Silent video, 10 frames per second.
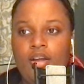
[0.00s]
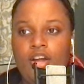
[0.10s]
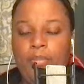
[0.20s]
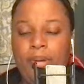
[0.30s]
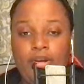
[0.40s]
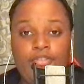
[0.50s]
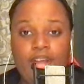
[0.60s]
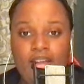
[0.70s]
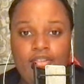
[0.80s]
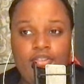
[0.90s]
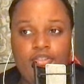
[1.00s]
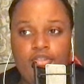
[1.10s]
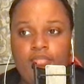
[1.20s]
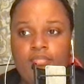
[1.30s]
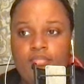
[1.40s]
a better
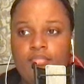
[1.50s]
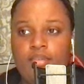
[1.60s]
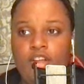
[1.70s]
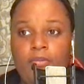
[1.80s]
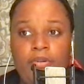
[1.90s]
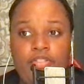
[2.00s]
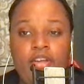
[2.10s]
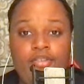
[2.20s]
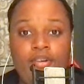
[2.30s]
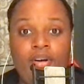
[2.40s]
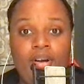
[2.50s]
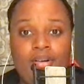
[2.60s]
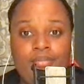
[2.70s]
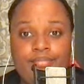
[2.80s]
sense of what things are.